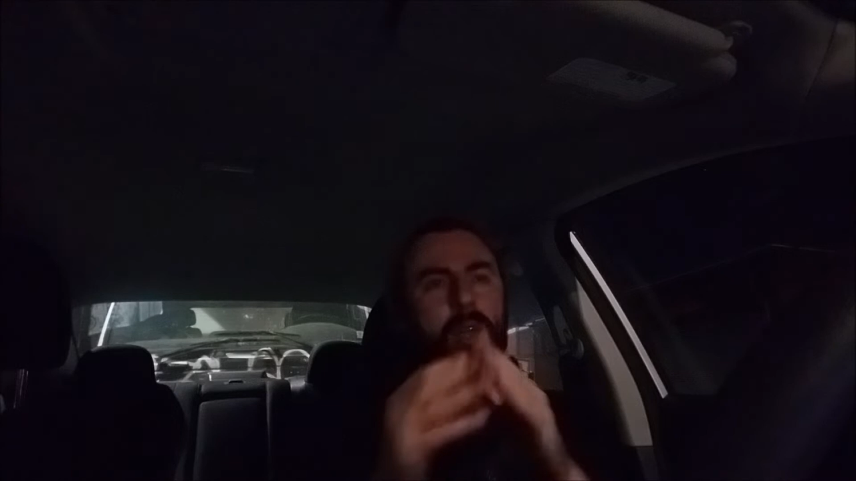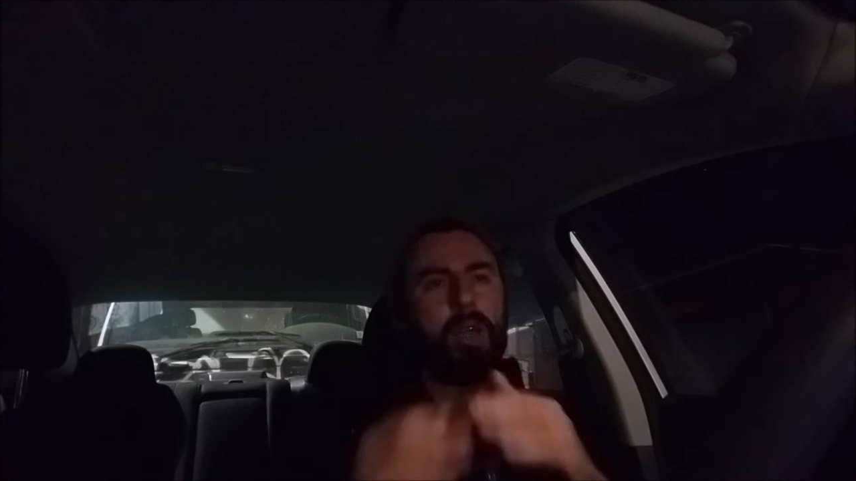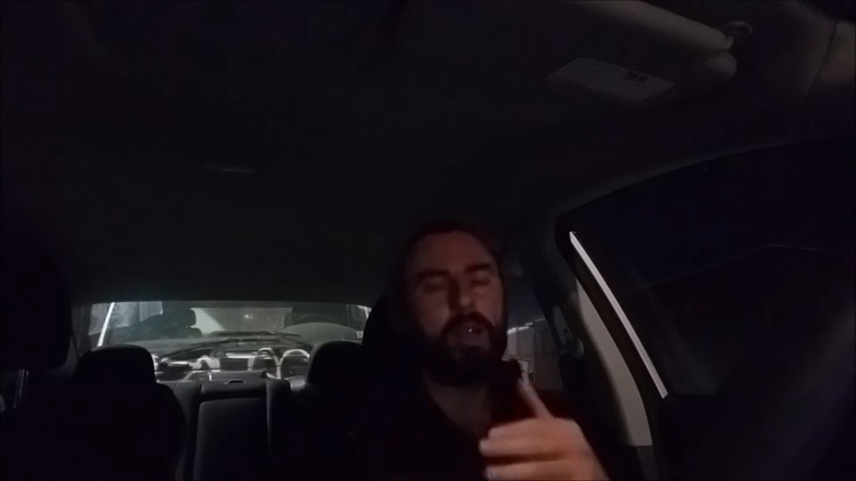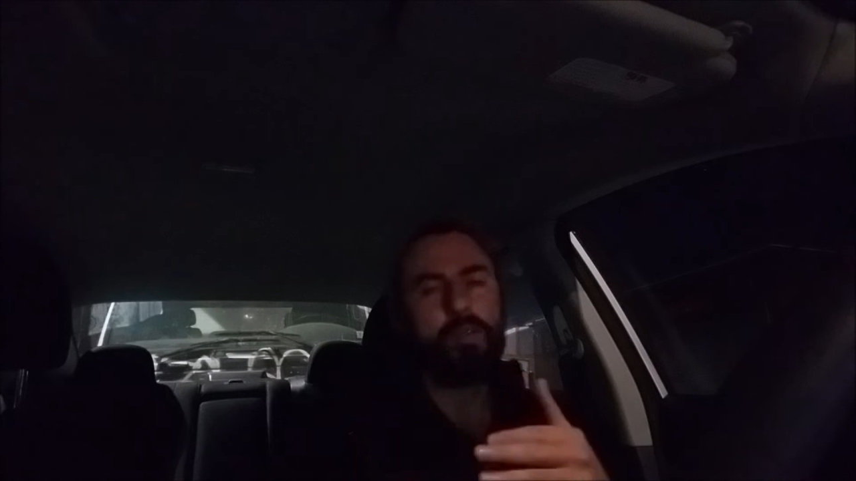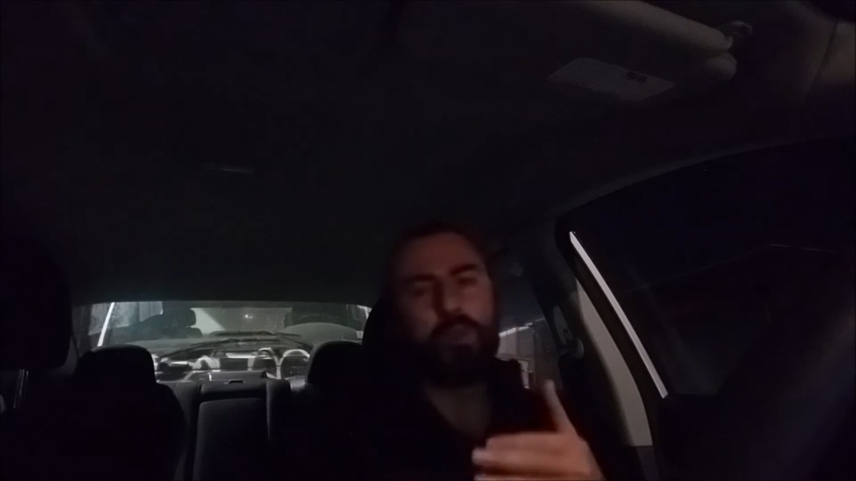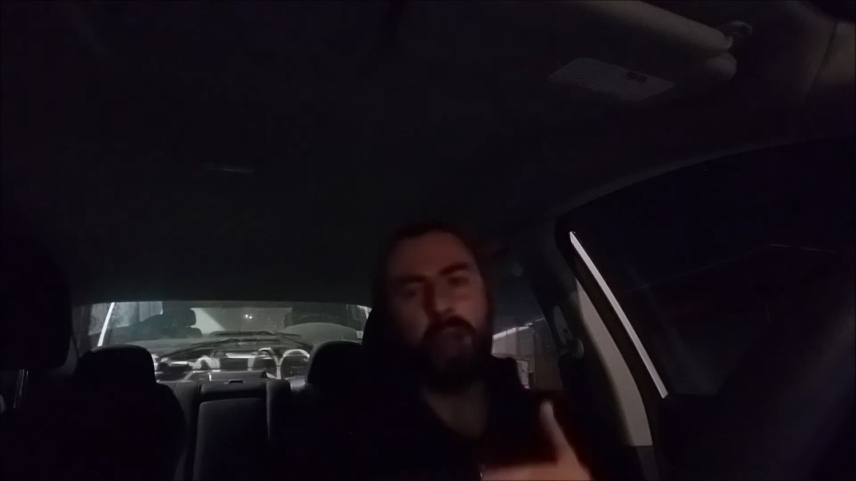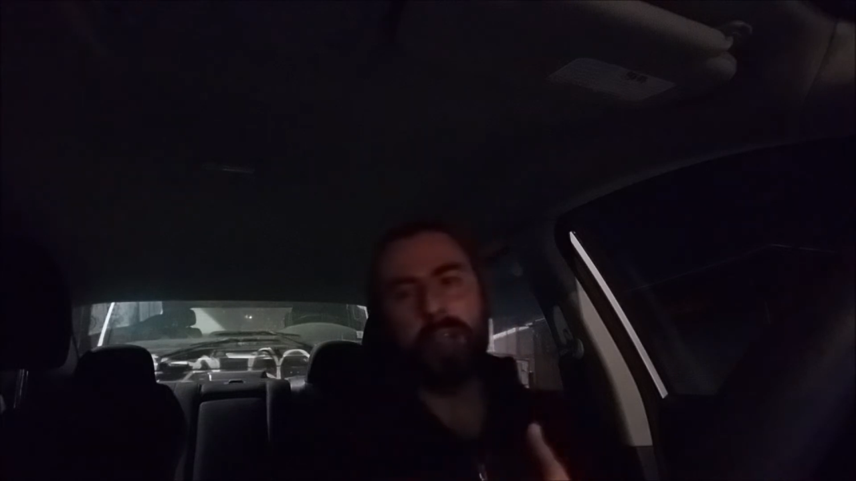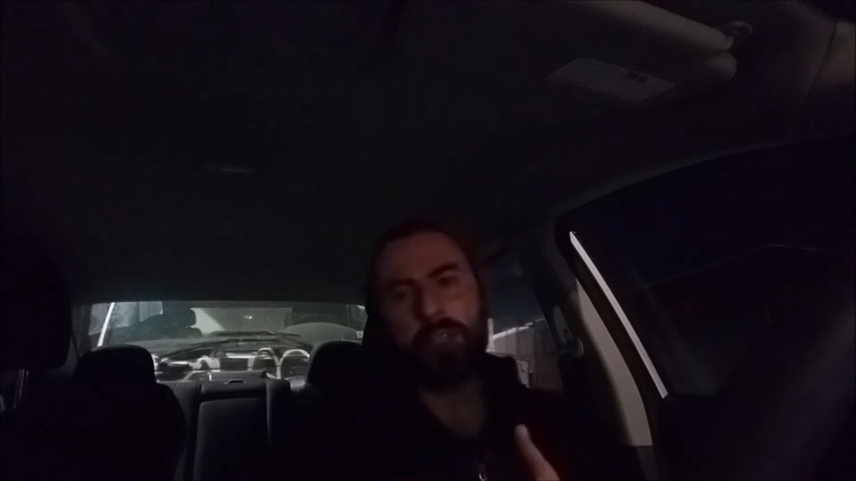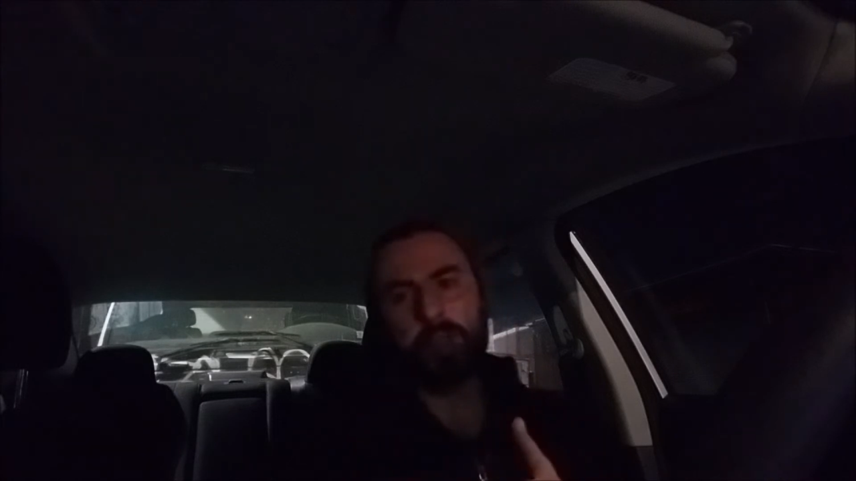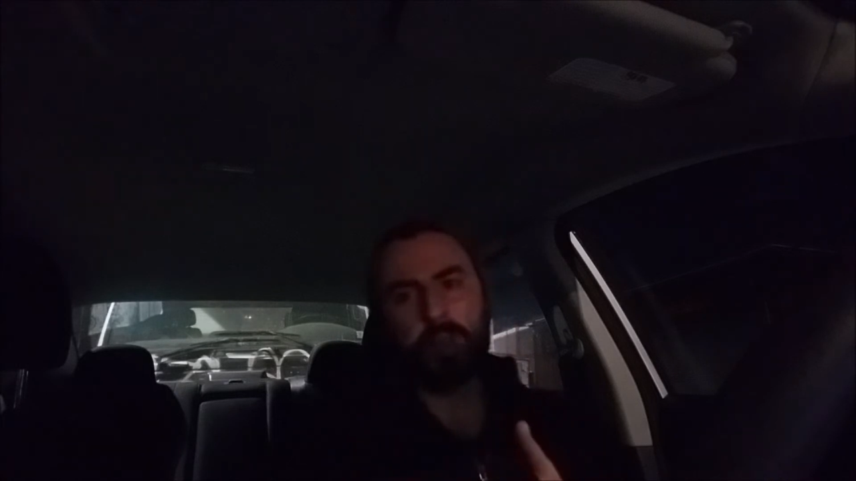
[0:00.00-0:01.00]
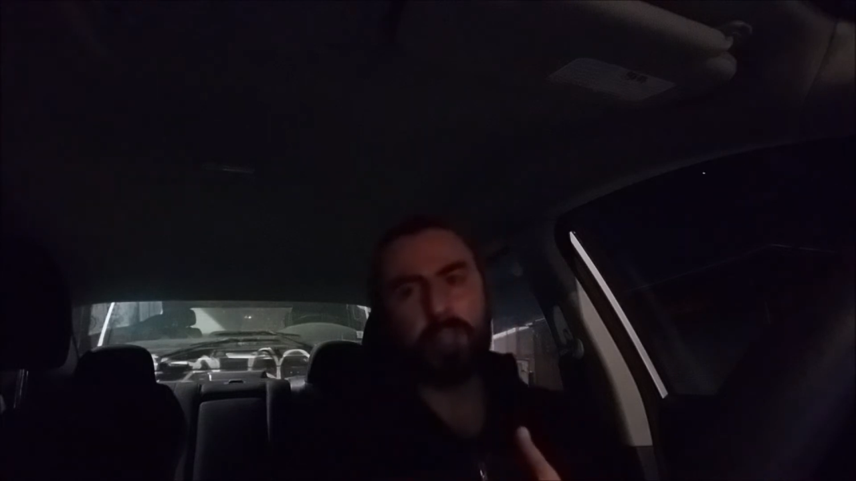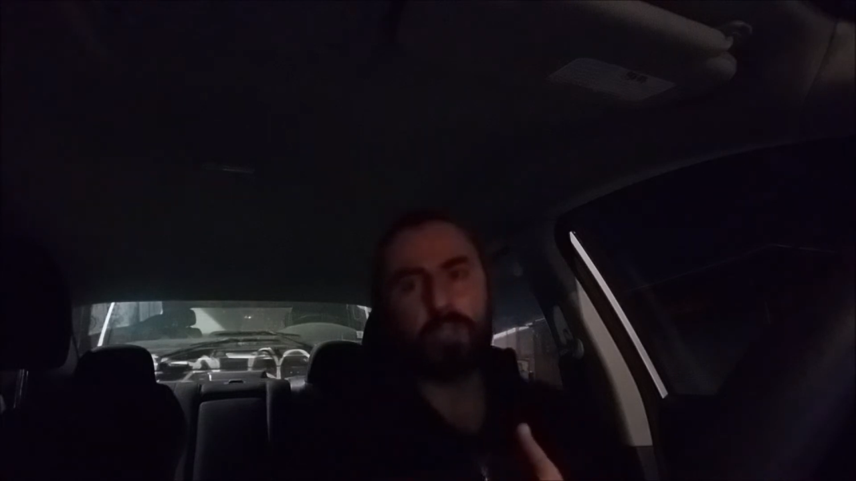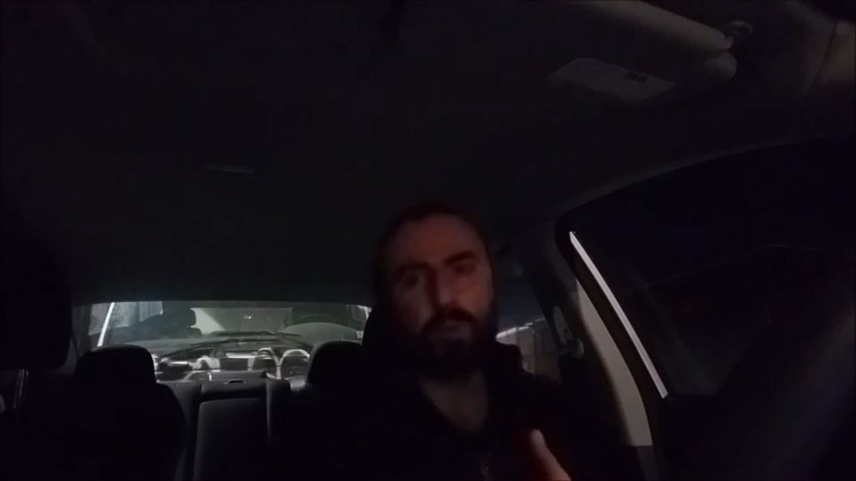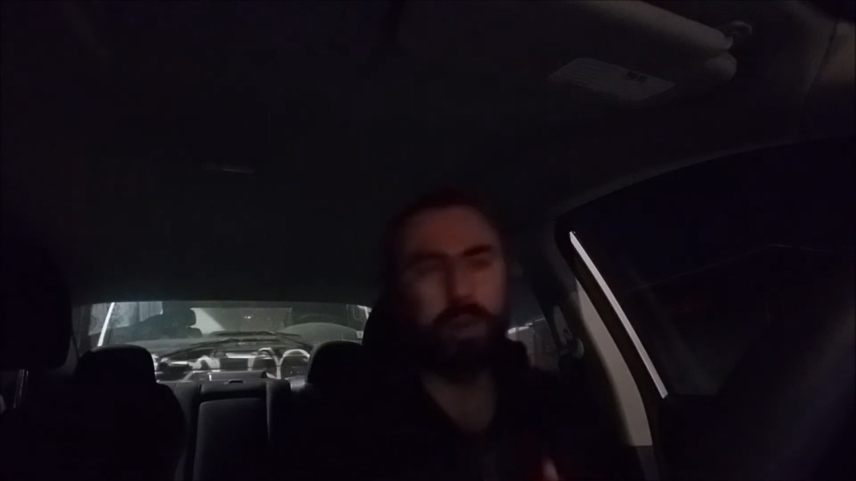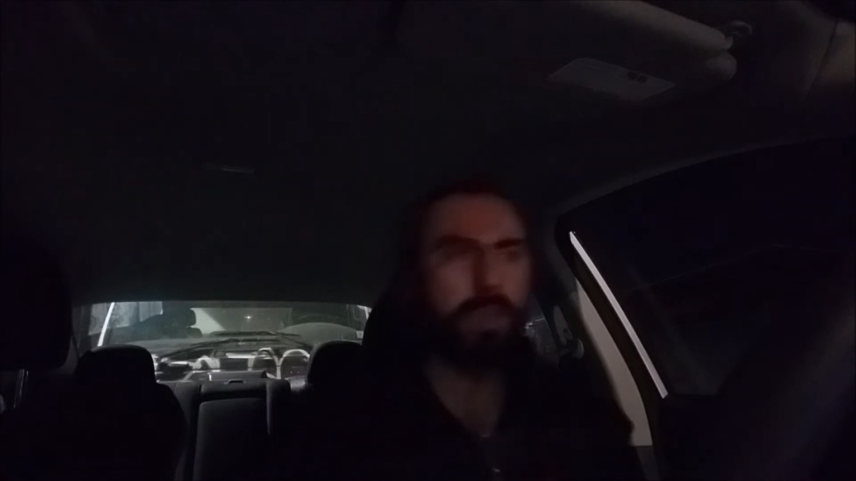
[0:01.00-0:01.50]
If you guys look at the
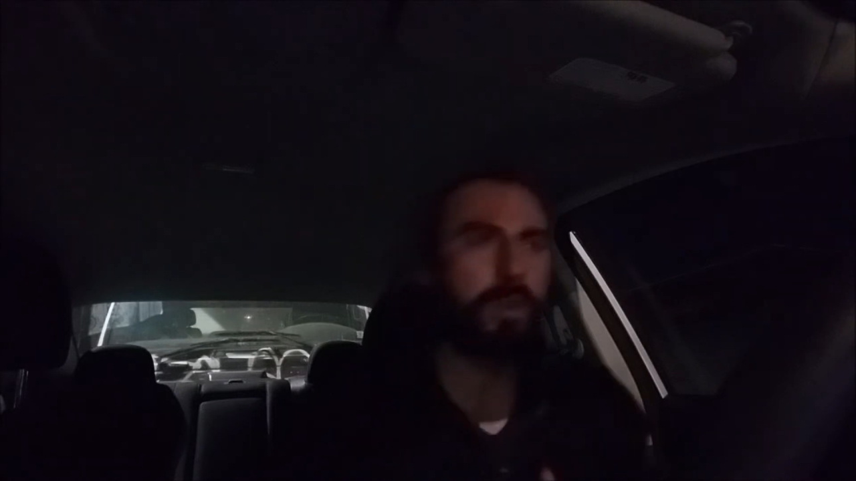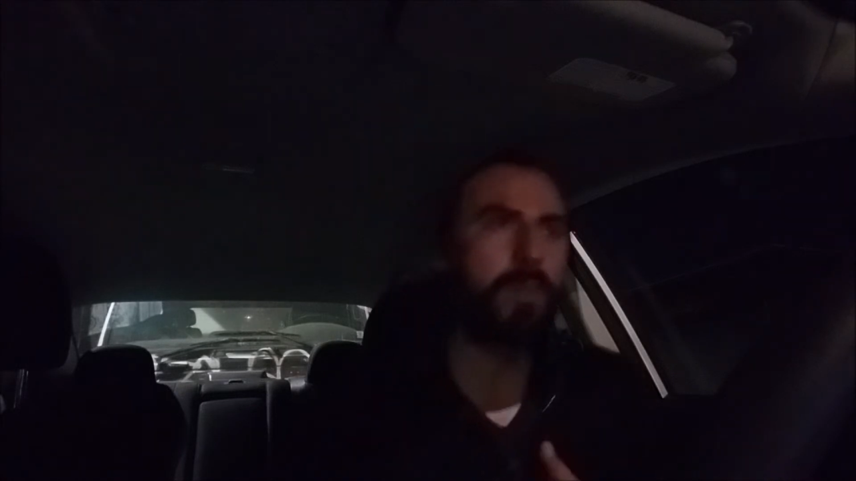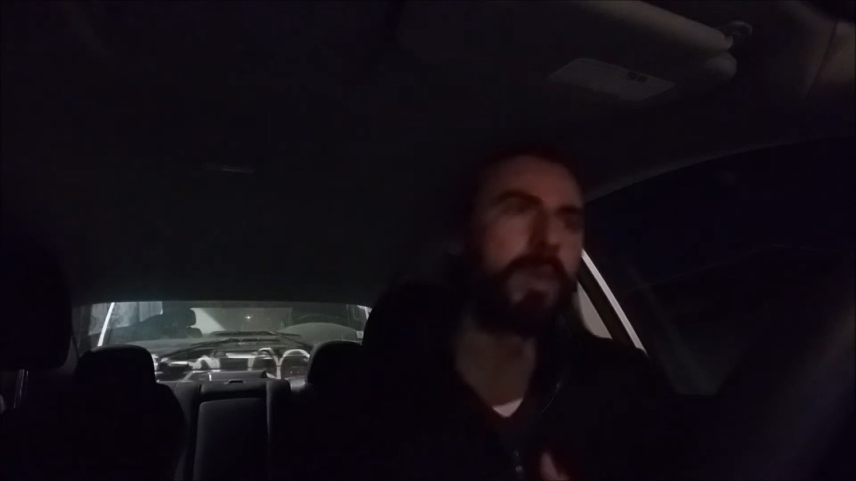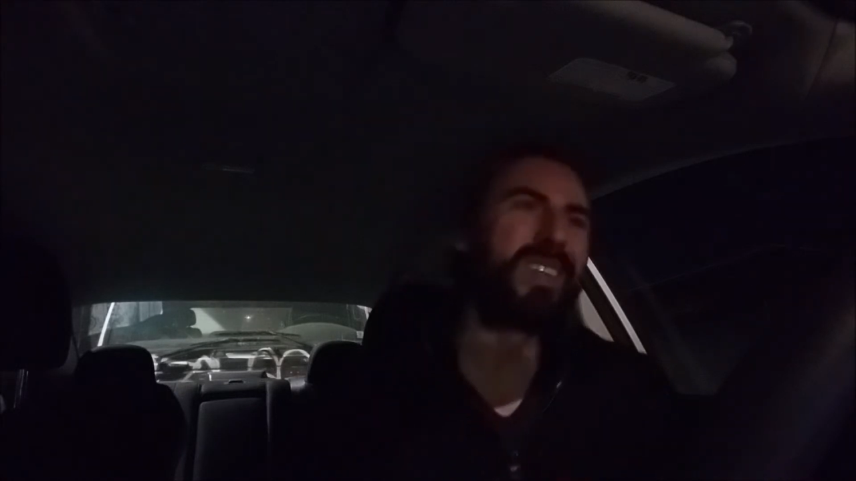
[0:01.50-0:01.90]
23andMe